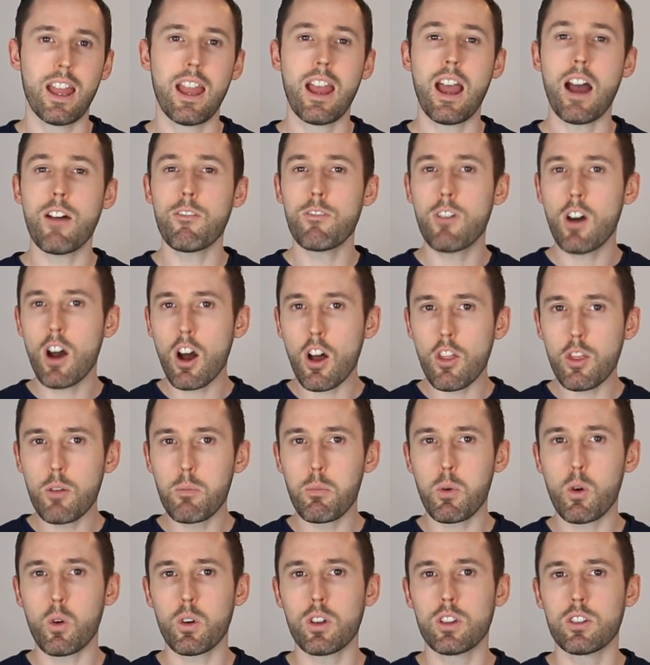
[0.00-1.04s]
and for other
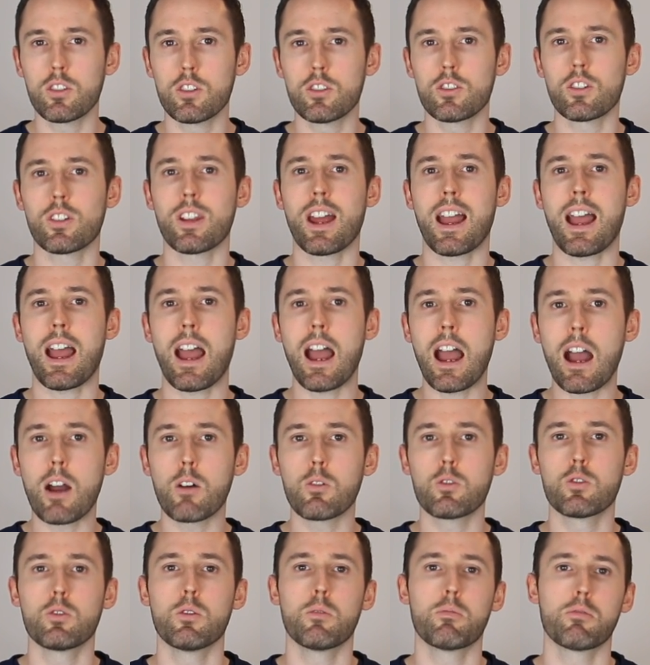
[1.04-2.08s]
pointers on how
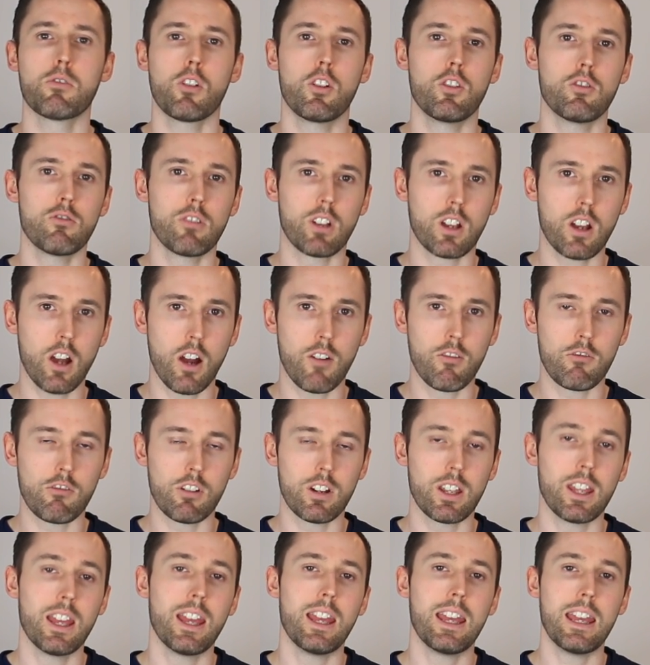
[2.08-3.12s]
to approach
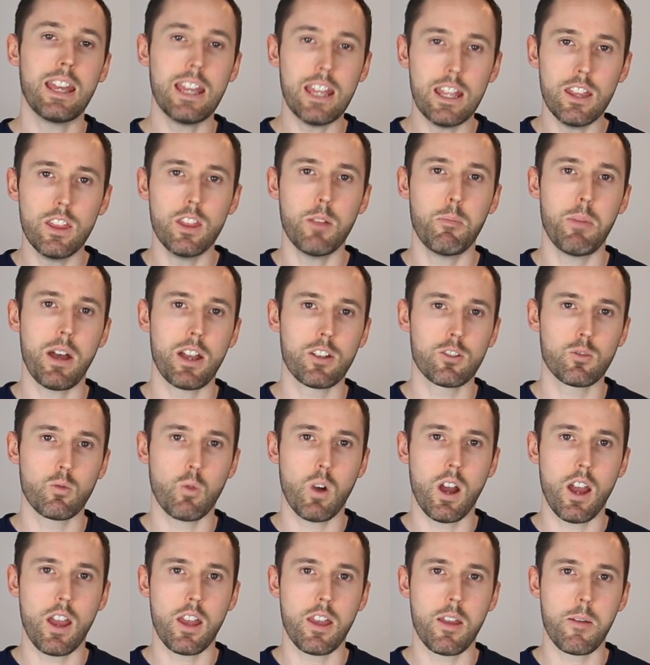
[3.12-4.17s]
recovery in the best
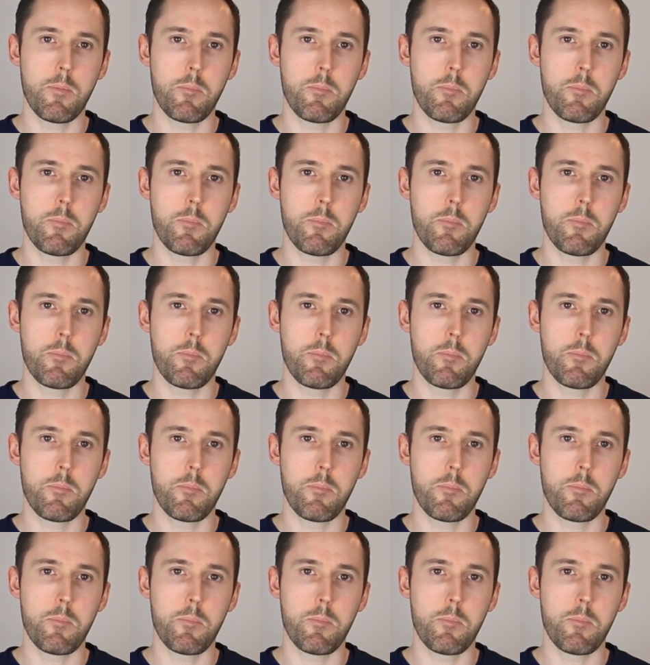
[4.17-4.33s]
way.